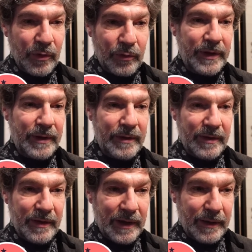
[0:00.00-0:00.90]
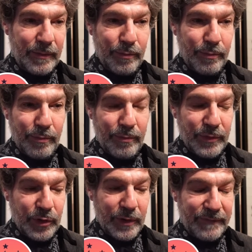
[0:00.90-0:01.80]
only
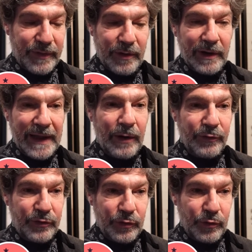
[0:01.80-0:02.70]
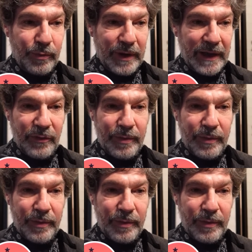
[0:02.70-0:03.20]
if they're allowed to by the